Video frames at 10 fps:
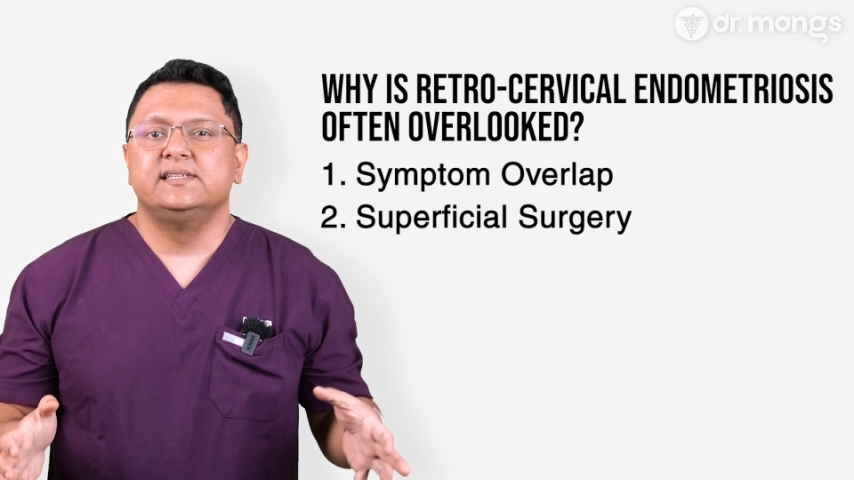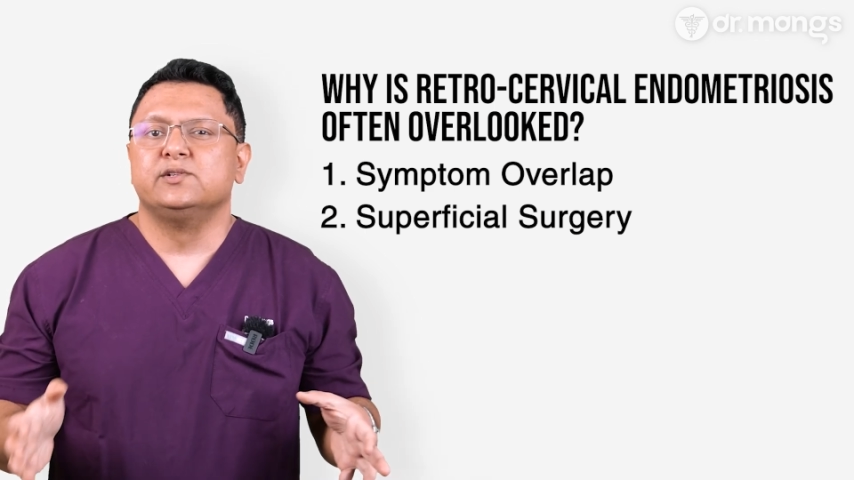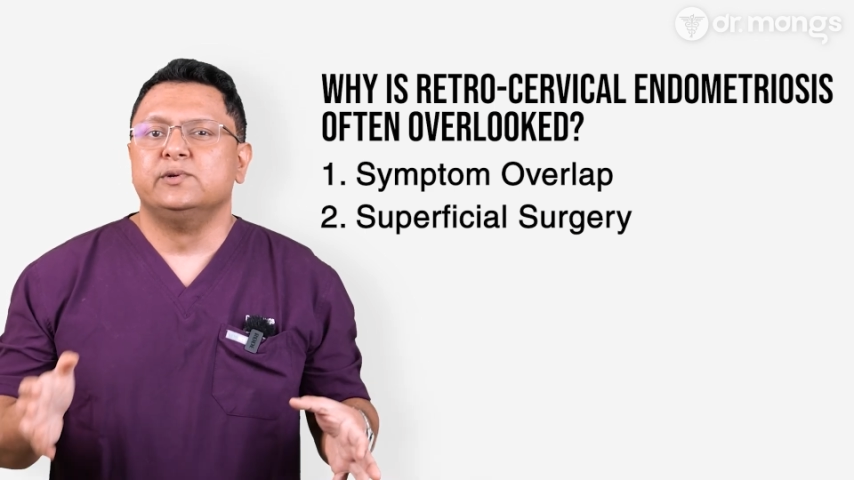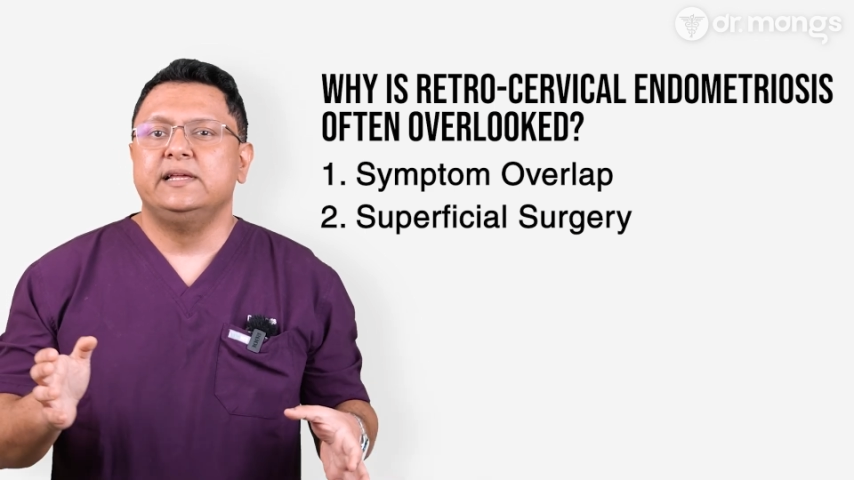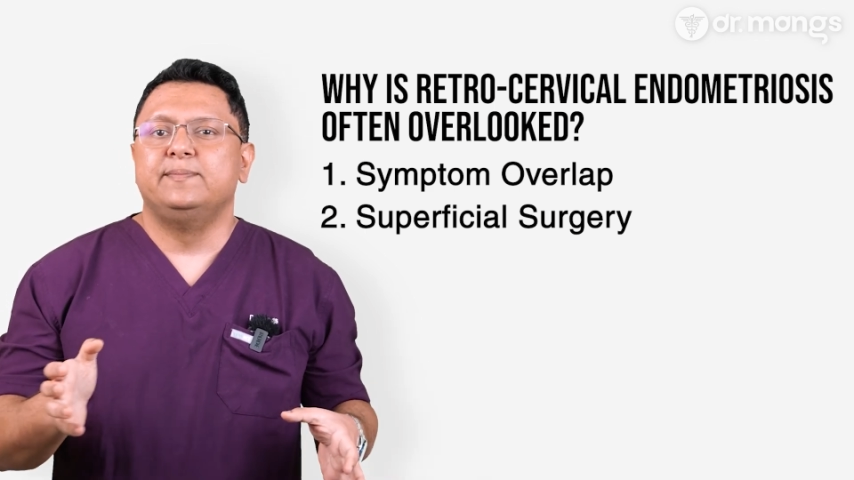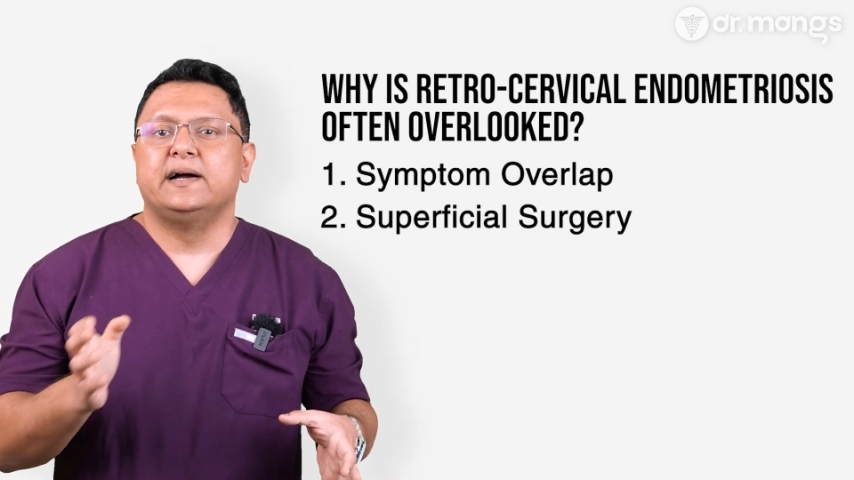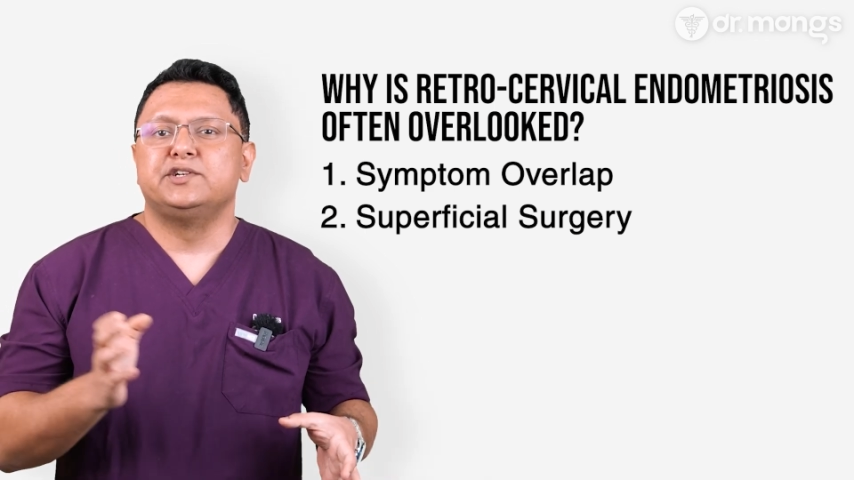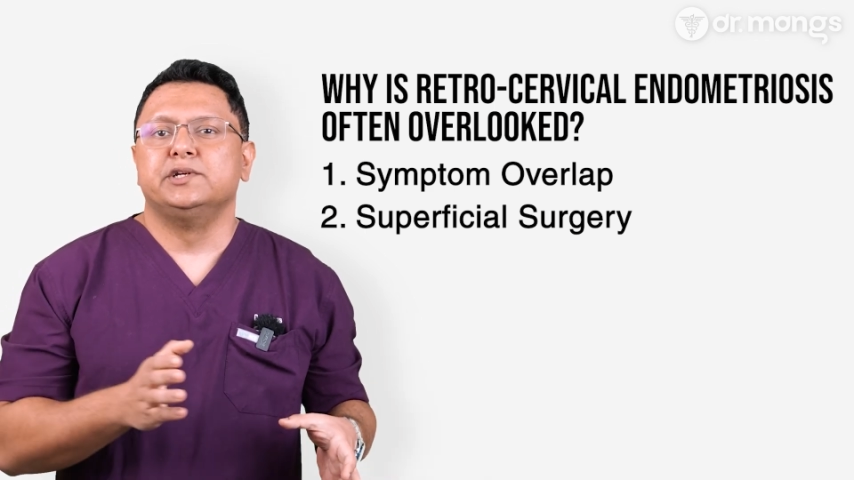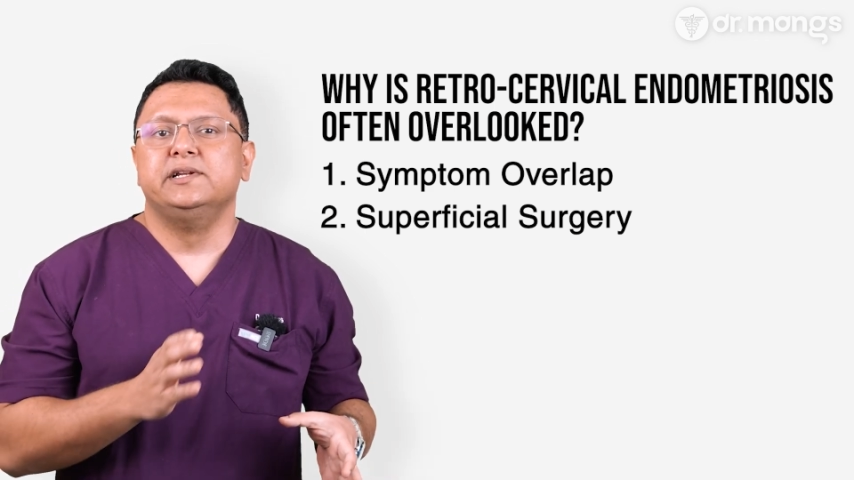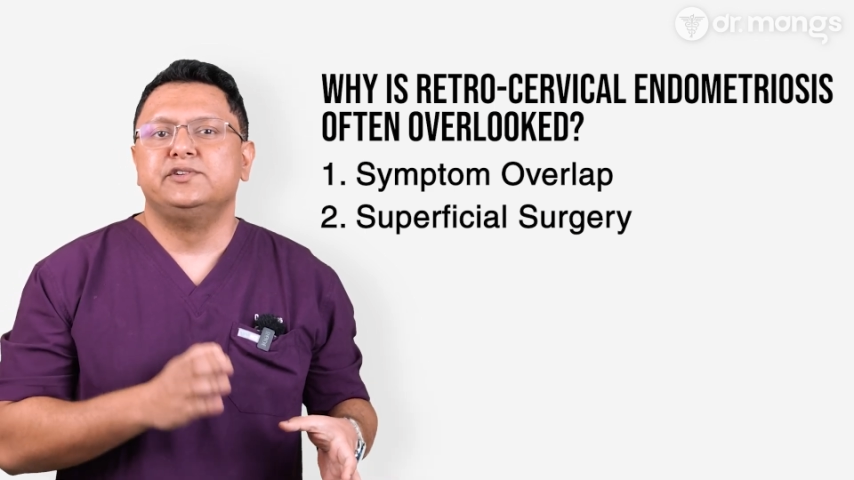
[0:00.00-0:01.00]
is only
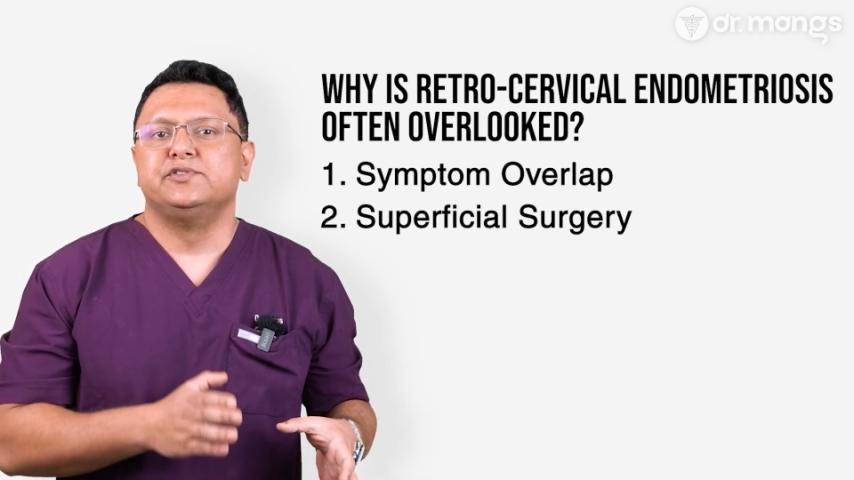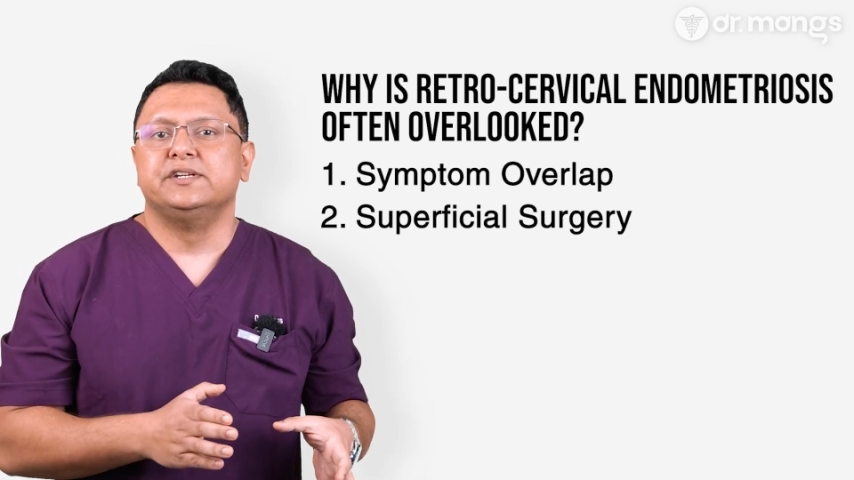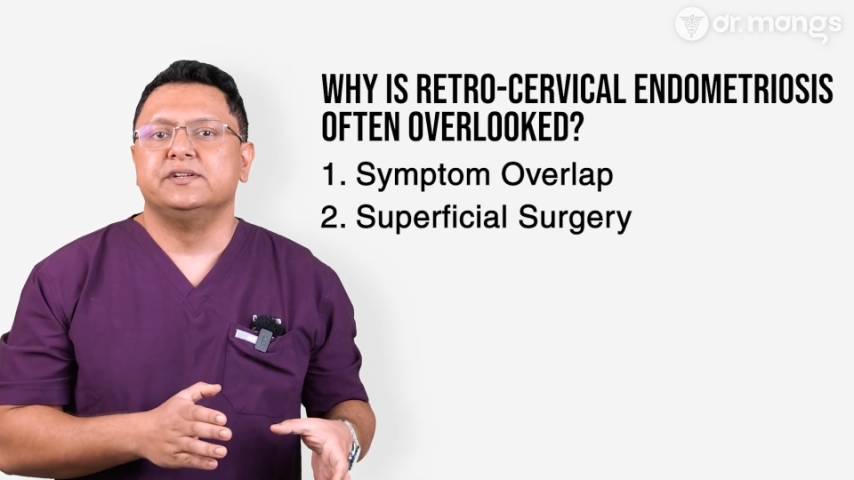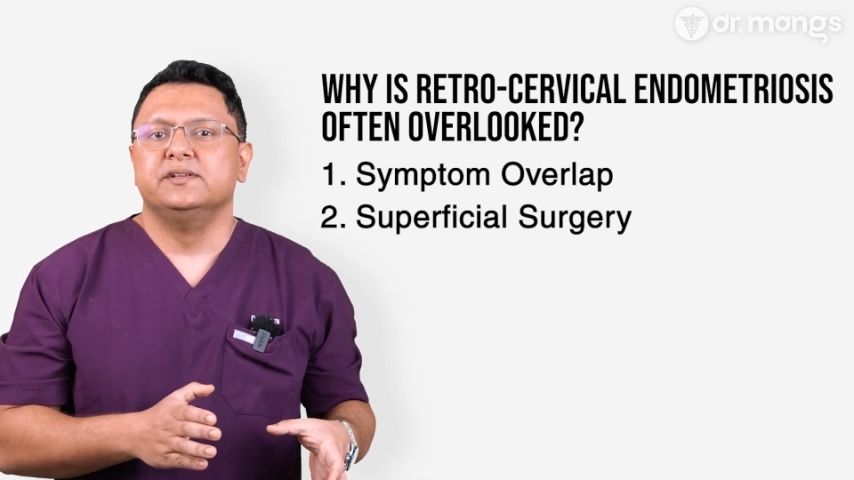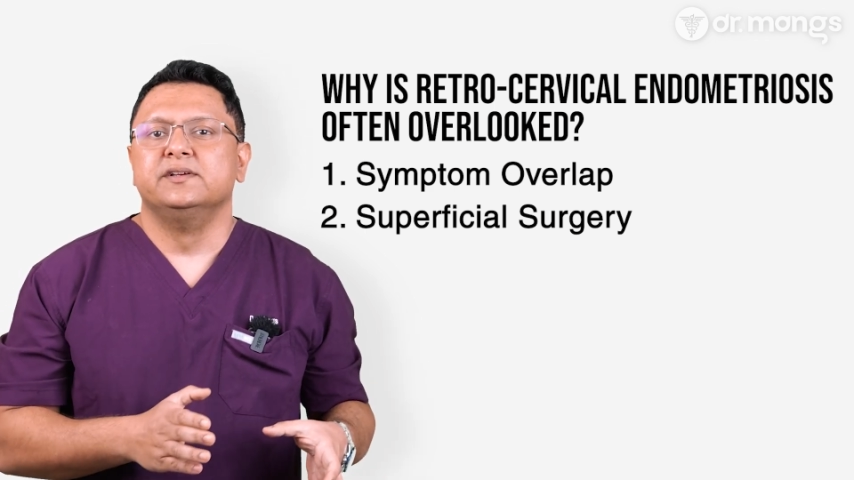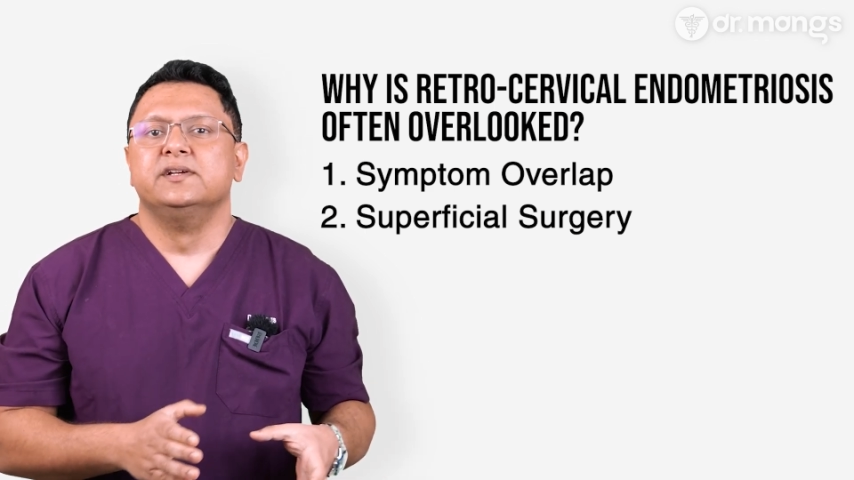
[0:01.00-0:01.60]
partially treated.